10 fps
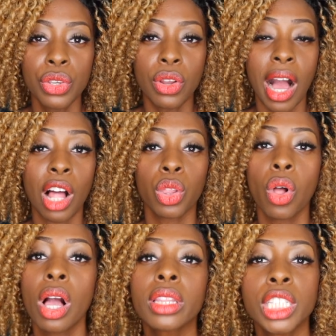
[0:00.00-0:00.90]
You know, how
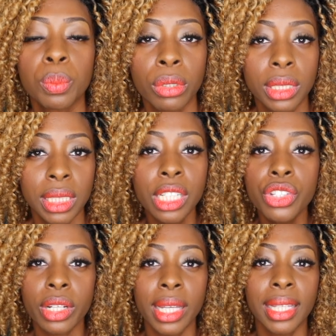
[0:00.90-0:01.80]
long this
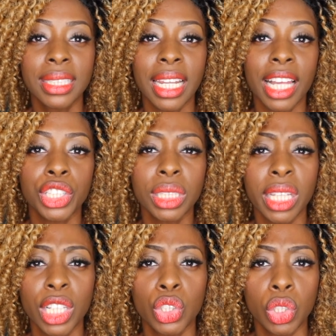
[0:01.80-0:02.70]
procedure is. And I just
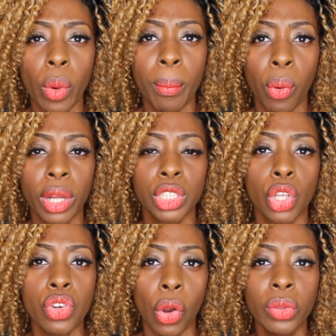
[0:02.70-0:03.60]
think it's so important
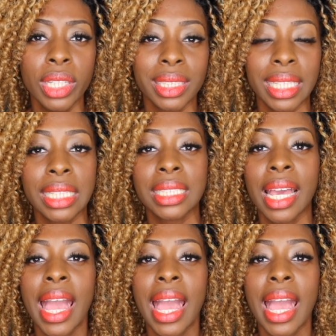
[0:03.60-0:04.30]
to know these things.